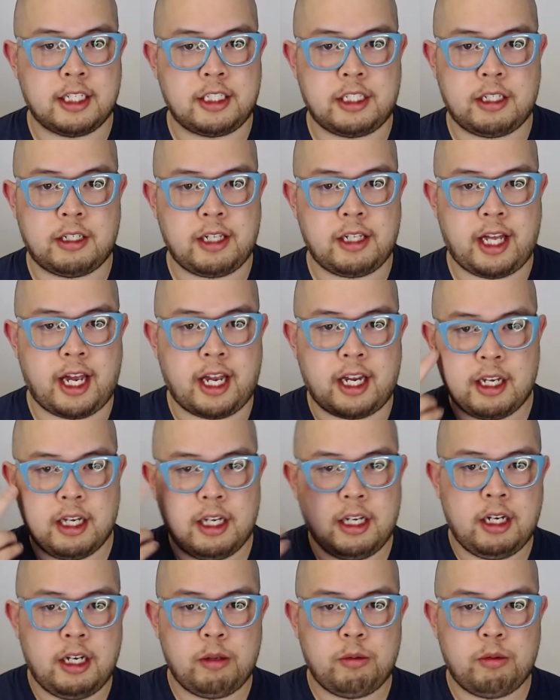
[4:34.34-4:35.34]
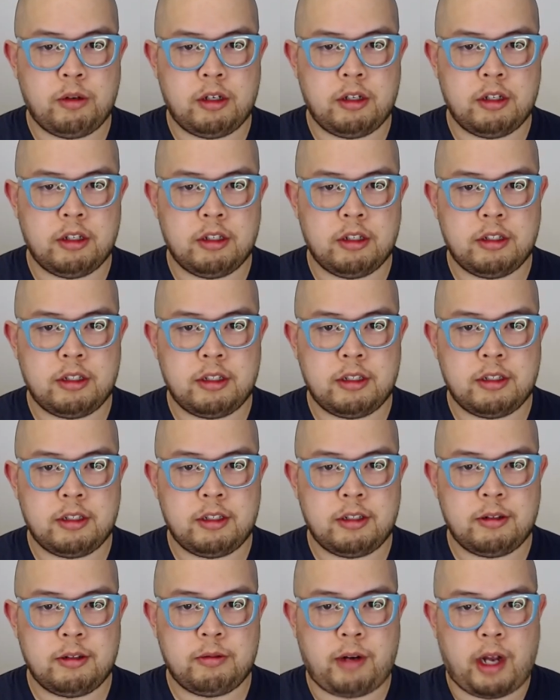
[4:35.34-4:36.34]
they're like, well,
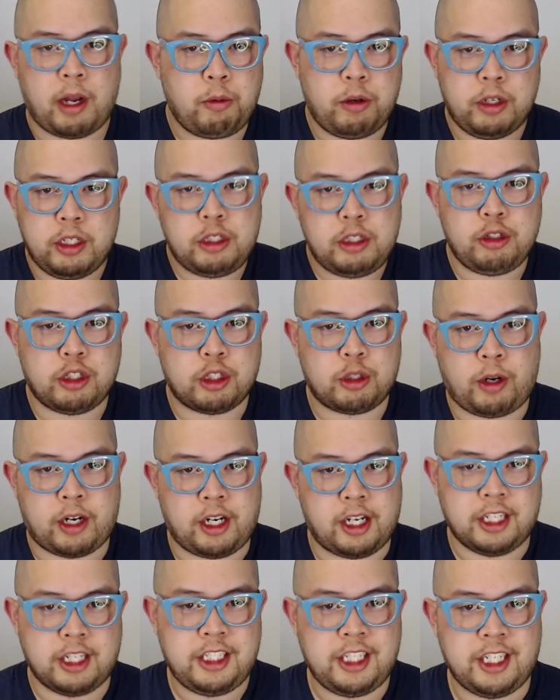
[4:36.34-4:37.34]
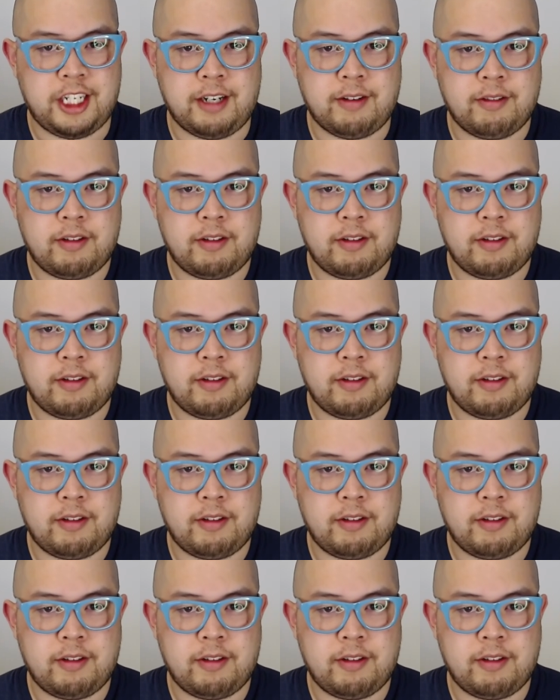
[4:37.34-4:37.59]
why wouldn't you just want to achieve?